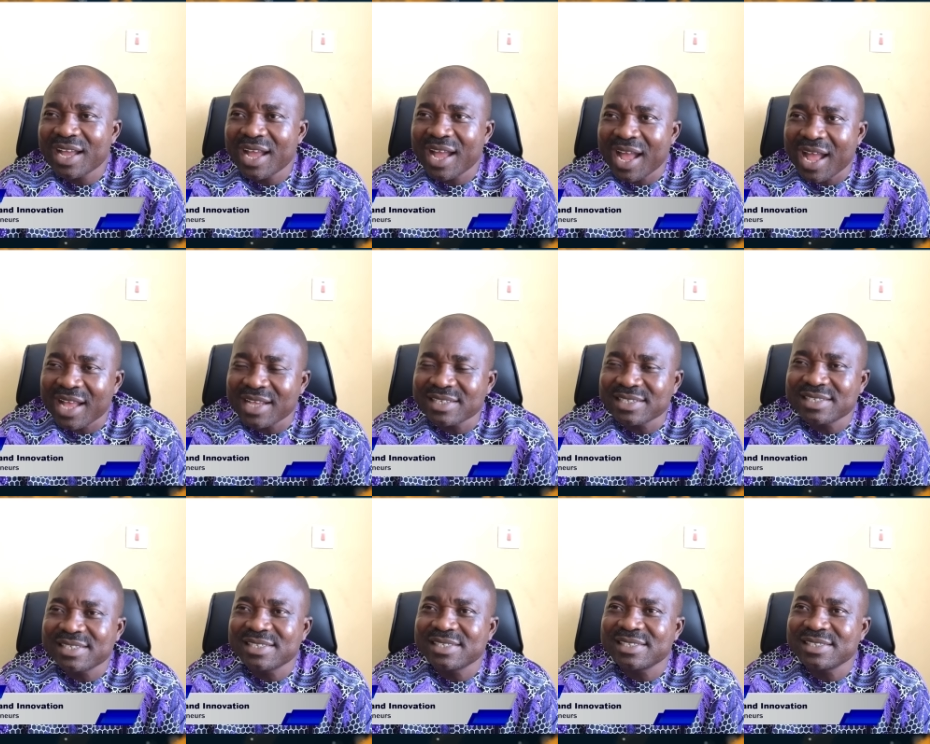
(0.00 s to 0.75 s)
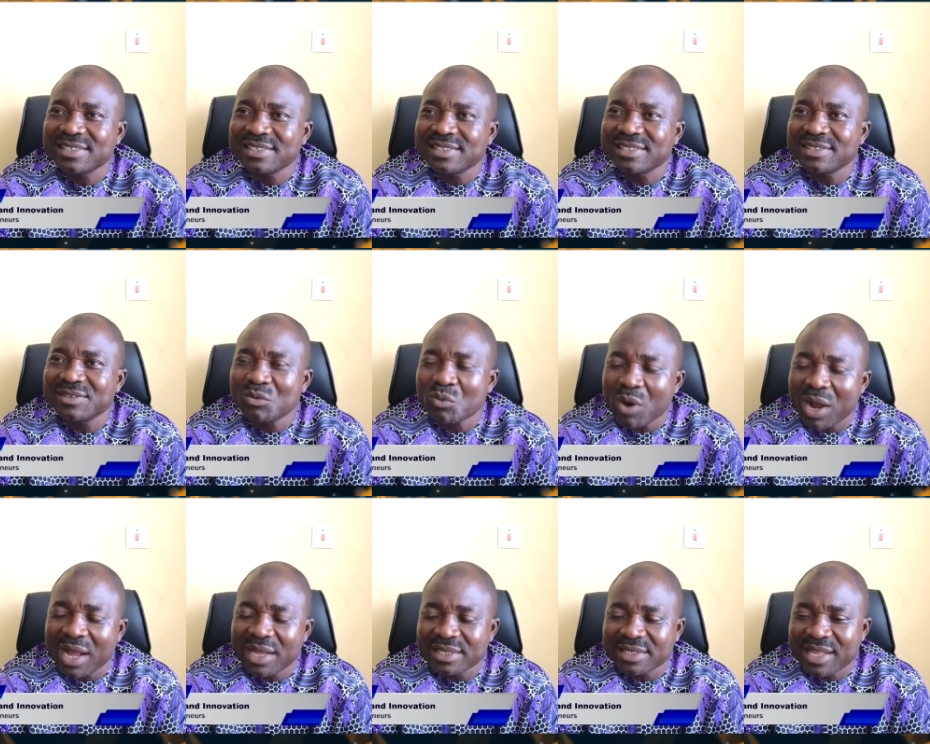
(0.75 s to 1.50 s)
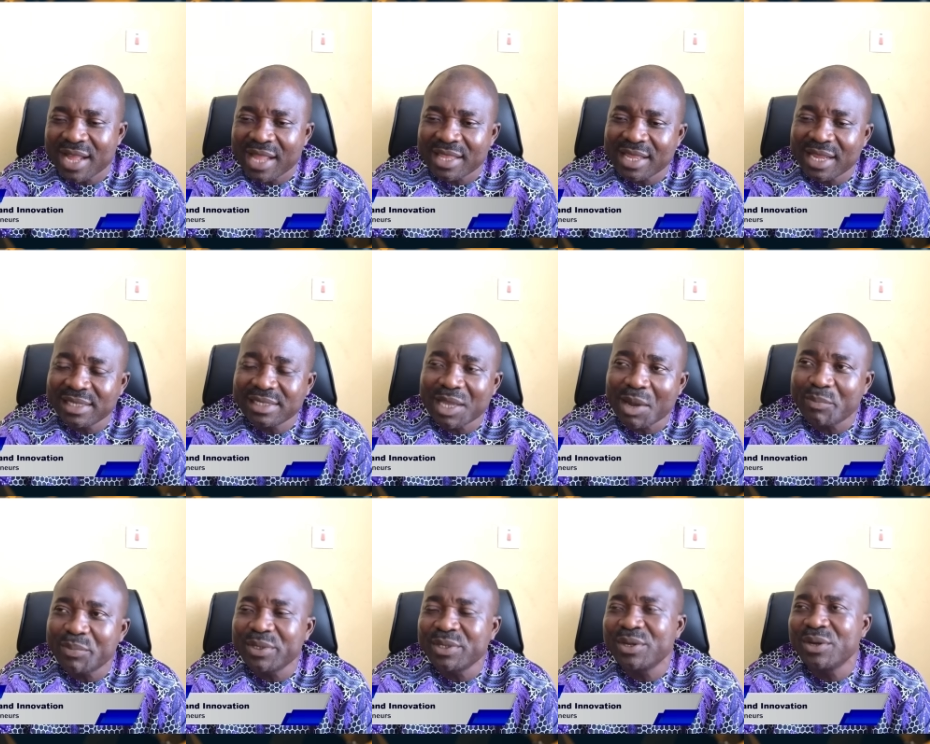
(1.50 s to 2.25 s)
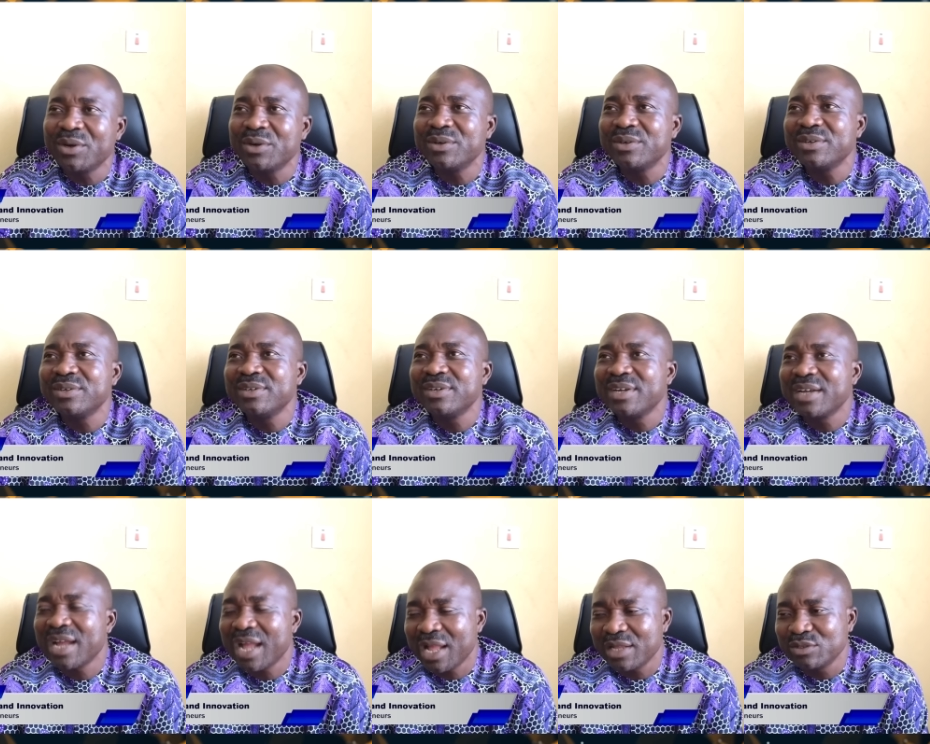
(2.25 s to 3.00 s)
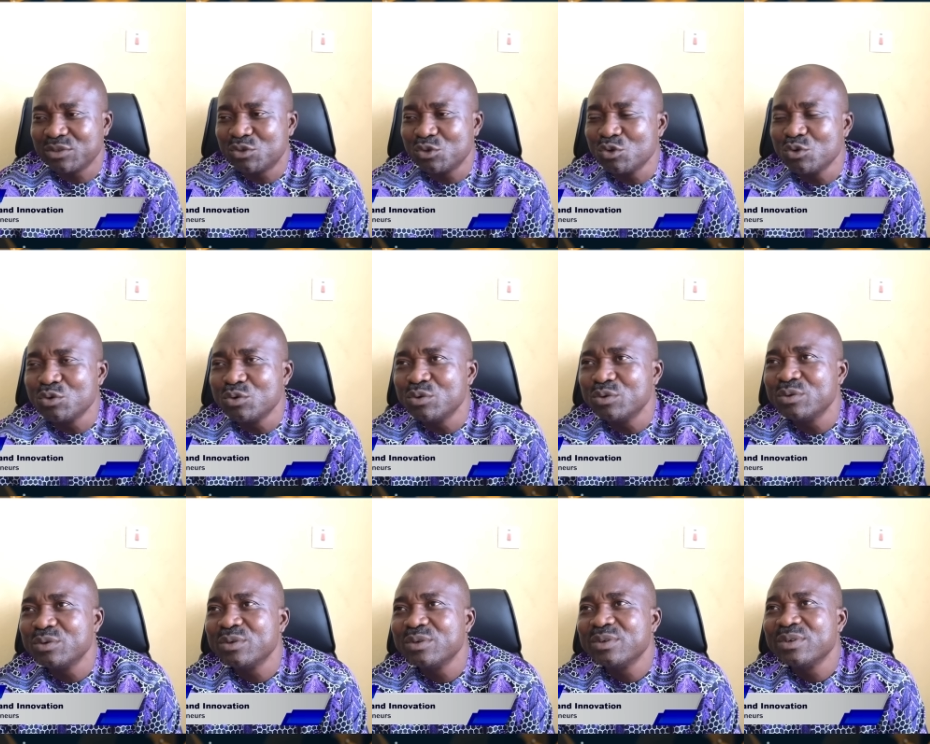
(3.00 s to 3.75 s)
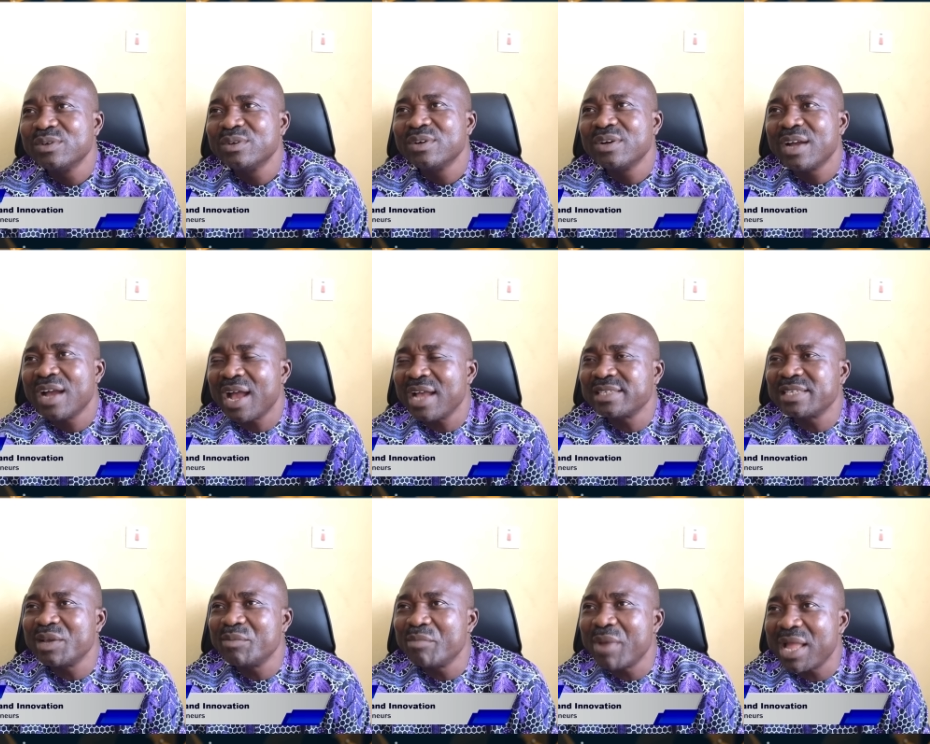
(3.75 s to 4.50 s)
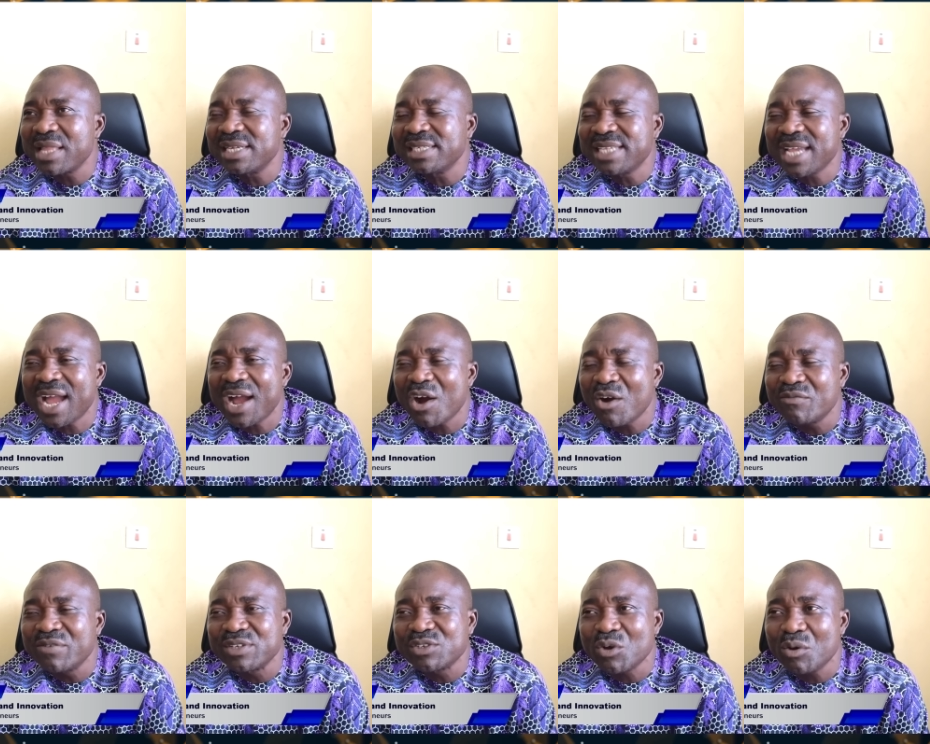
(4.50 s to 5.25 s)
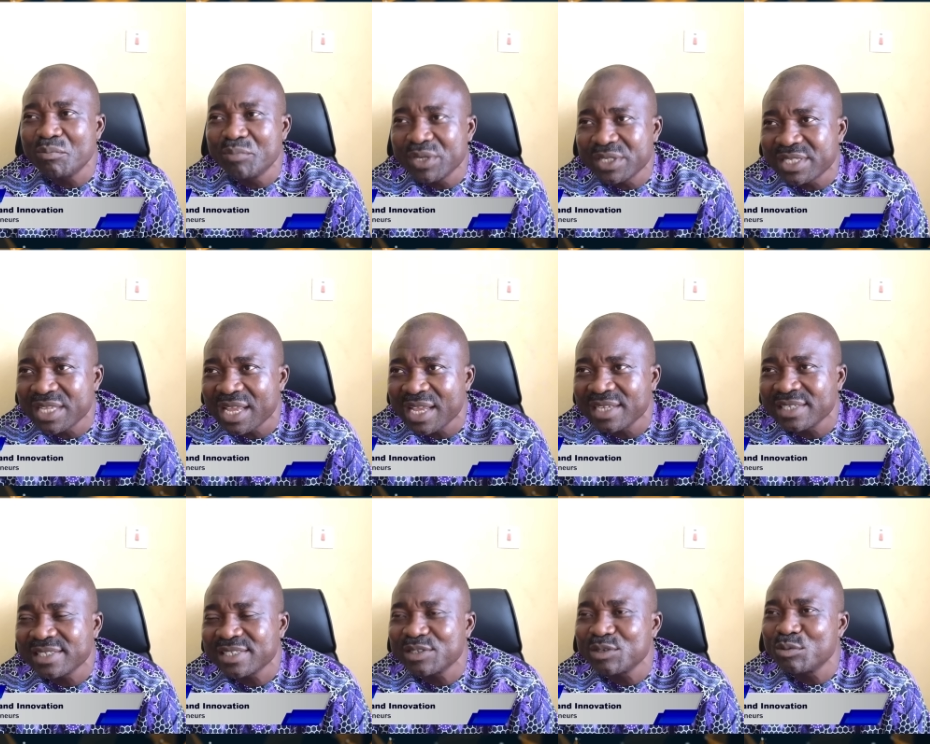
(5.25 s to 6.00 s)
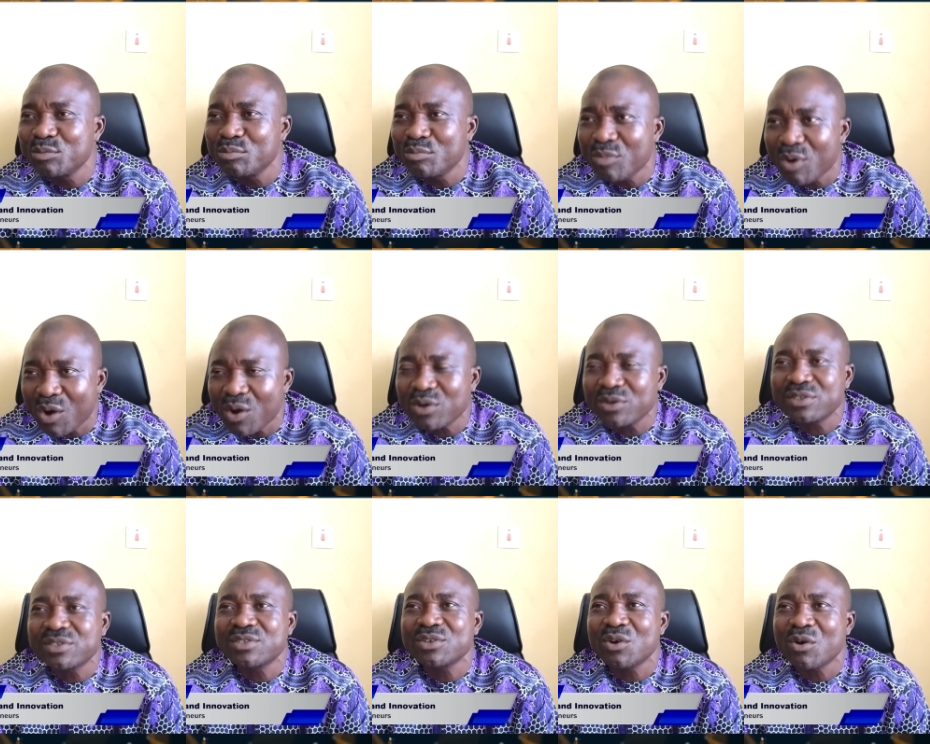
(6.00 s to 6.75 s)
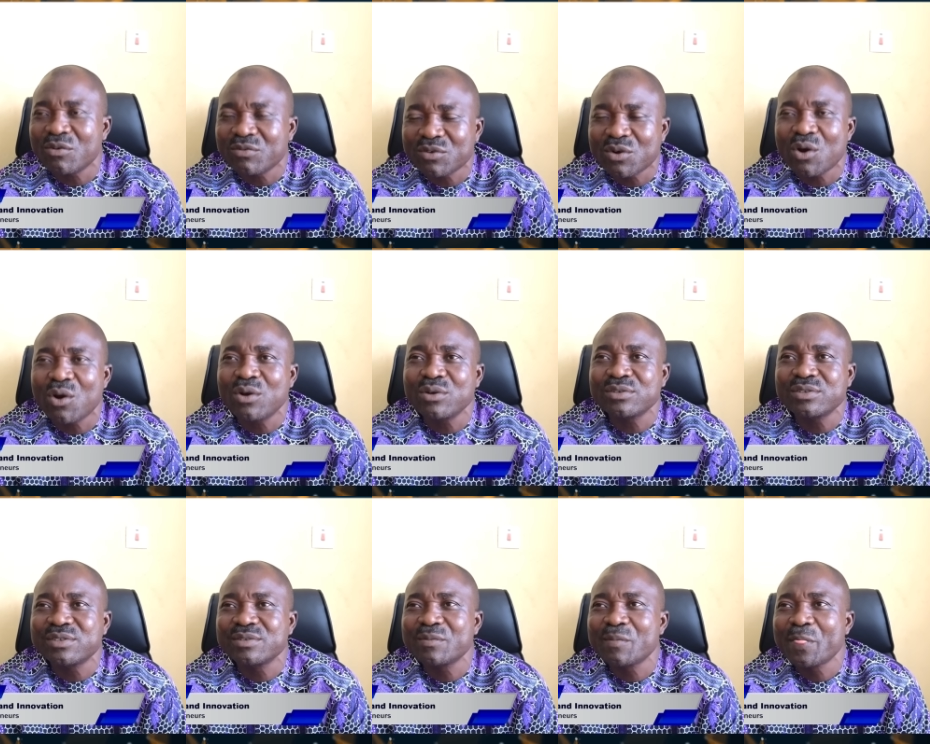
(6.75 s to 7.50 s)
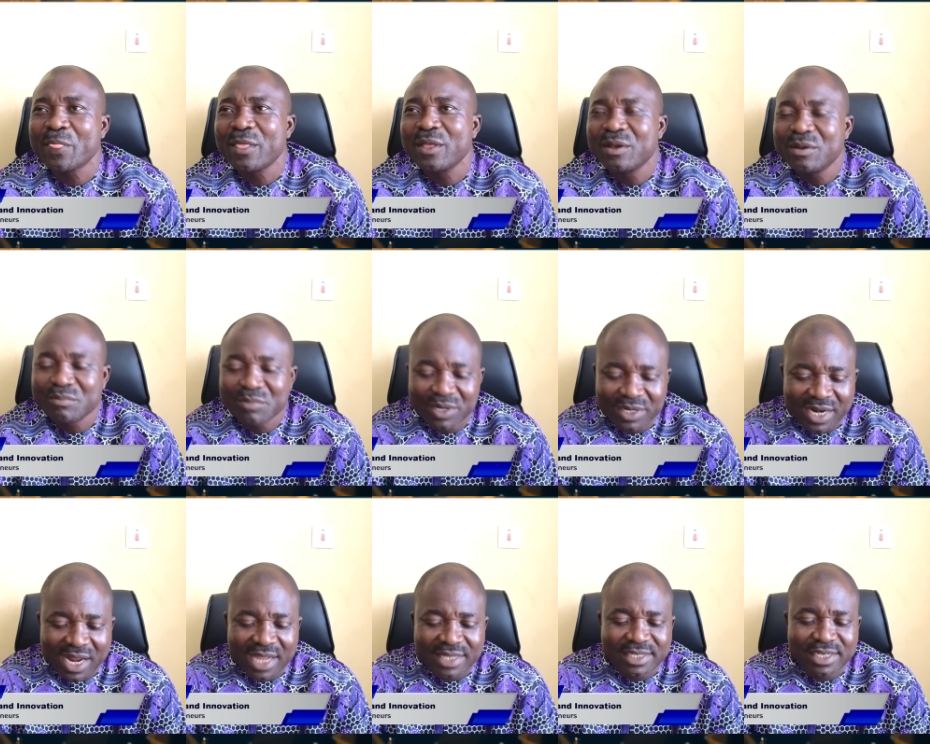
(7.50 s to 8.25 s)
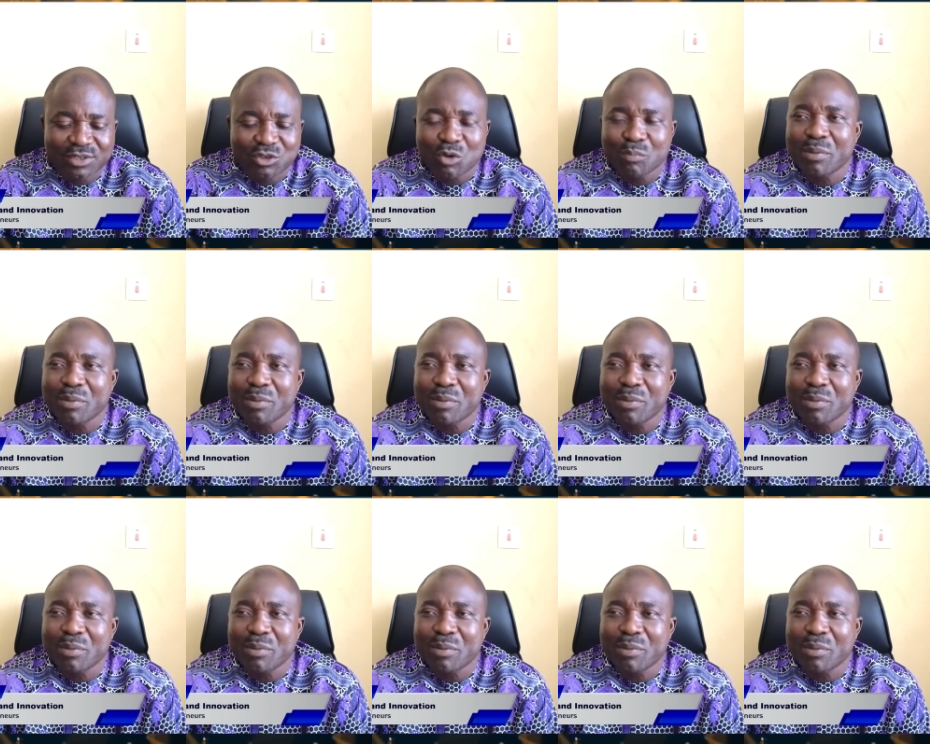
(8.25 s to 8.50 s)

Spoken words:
as one, an entrepreneur, and two, as a manager of his own business, must, of course, be ready to